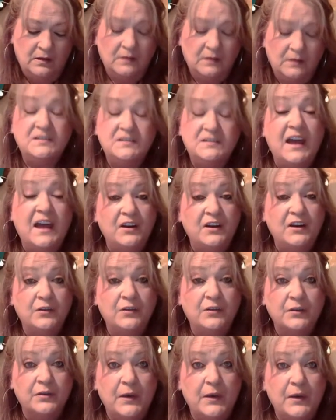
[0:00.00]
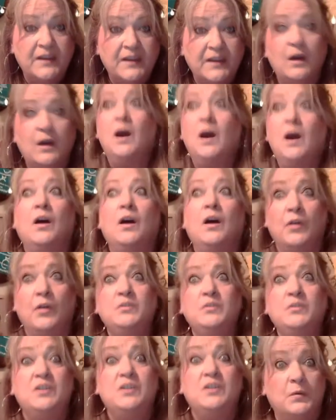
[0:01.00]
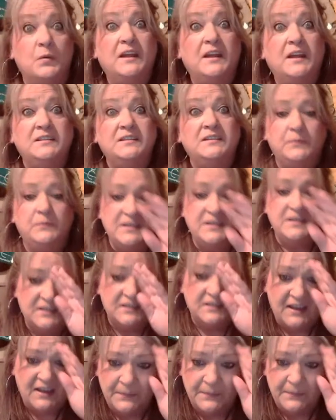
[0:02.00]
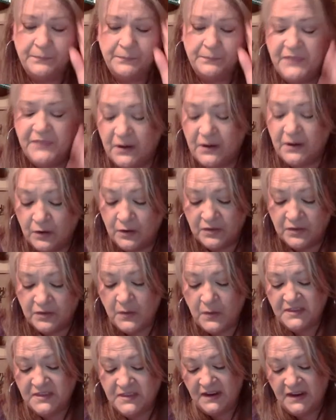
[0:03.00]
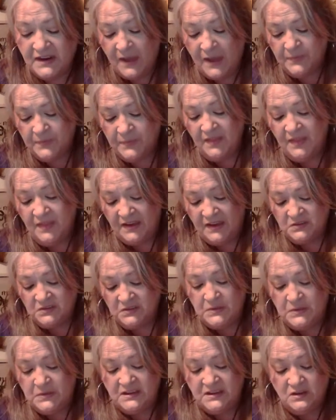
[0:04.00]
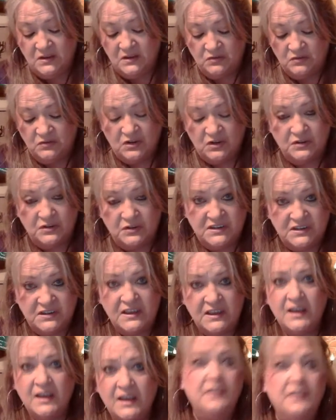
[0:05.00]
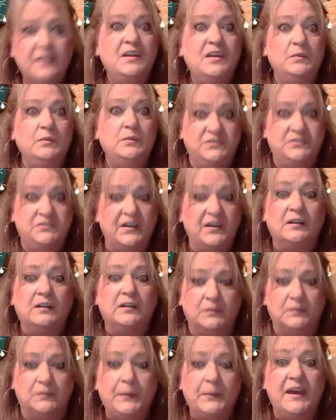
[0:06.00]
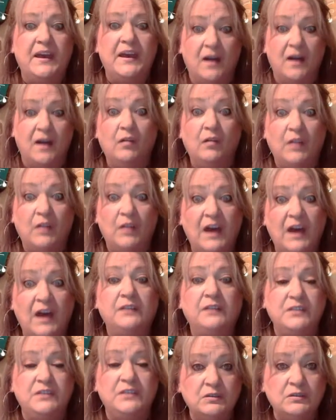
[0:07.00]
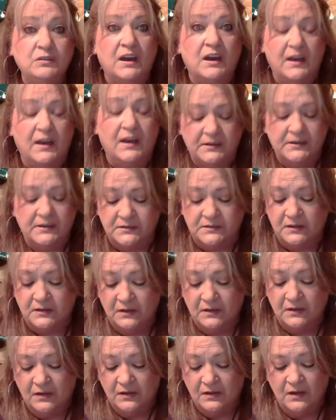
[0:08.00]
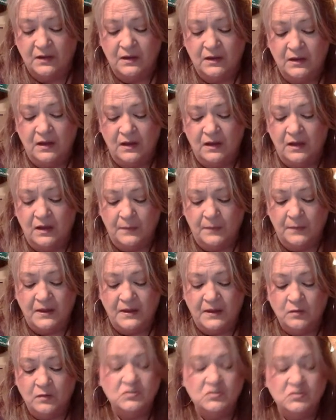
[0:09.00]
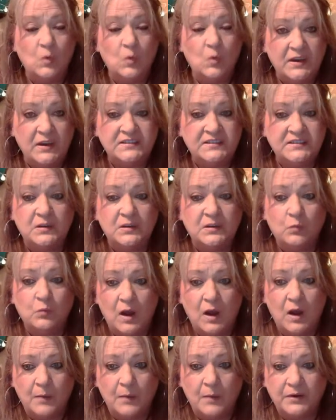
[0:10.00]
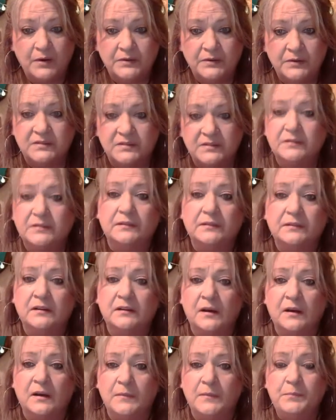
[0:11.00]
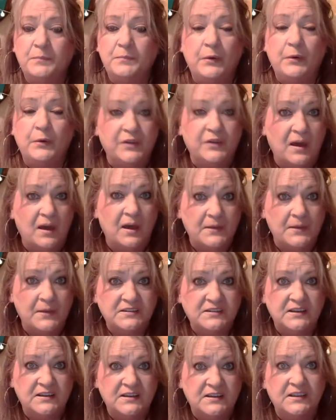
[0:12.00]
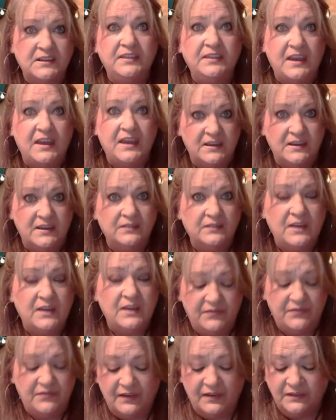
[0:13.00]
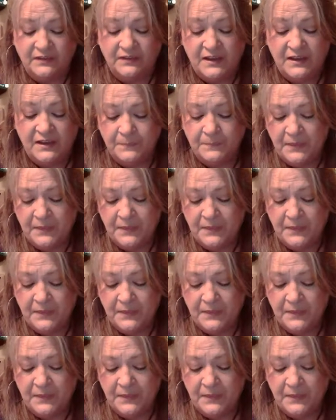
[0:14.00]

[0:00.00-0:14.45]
It's not an earthquake. Although, you know what I did read today? That earthquake that happened last week in New Jersey that was felt by a lot of you guys um, I know Joyce and Robert um, both commented that they they felt it.